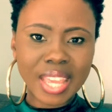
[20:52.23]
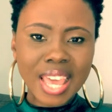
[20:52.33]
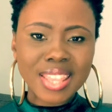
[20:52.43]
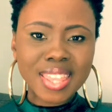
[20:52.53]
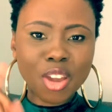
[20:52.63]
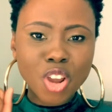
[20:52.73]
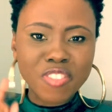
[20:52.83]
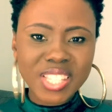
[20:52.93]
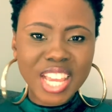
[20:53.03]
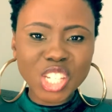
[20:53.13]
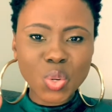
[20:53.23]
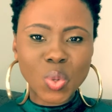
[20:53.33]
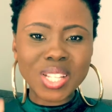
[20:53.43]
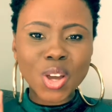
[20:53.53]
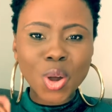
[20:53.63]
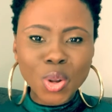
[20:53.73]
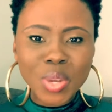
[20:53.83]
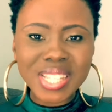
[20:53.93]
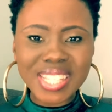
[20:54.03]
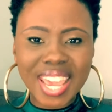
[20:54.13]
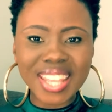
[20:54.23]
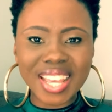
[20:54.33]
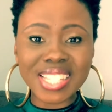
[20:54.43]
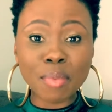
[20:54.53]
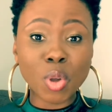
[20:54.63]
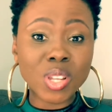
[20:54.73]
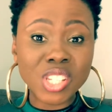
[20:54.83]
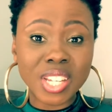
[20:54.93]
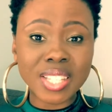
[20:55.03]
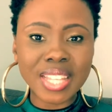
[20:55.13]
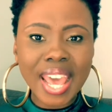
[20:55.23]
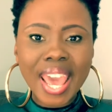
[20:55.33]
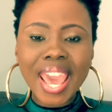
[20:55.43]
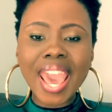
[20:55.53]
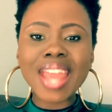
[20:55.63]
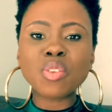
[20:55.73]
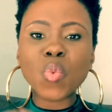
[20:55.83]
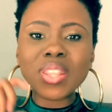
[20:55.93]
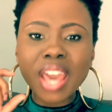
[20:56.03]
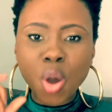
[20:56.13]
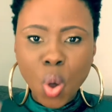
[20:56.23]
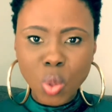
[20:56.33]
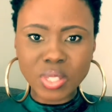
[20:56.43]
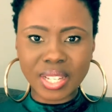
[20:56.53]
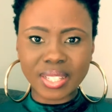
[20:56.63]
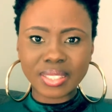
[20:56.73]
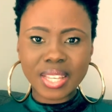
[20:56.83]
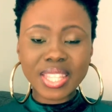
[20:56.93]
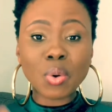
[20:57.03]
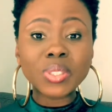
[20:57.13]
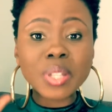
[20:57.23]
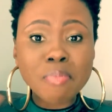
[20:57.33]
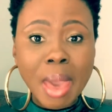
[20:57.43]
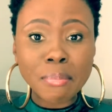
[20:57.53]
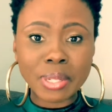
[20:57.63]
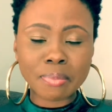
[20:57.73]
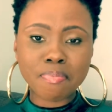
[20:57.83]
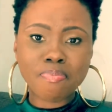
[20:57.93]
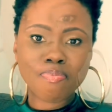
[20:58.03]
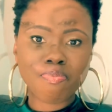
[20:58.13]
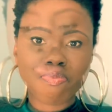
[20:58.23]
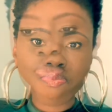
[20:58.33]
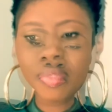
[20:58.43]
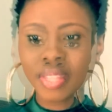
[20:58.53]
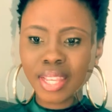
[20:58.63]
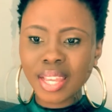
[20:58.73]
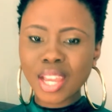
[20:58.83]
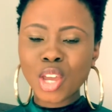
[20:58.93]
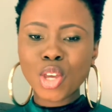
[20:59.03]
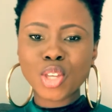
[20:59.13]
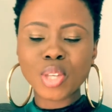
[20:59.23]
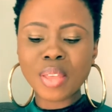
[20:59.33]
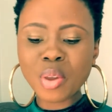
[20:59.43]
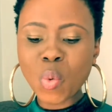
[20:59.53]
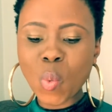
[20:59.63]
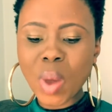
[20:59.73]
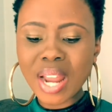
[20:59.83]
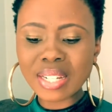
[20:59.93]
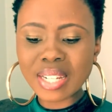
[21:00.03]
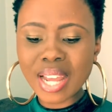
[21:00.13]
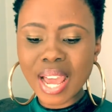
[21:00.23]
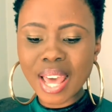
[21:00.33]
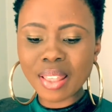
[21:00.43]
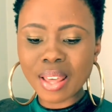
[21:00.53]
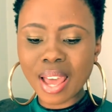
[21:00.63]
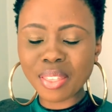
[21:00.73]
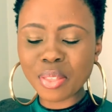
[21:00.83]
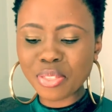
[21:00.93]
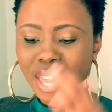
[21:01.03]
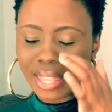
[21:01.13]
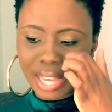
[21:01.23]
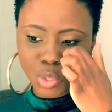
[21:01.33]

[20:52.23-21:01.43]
Their conversation will always stay in their subconscious. And when they are older, they will remember. So I think one other thing that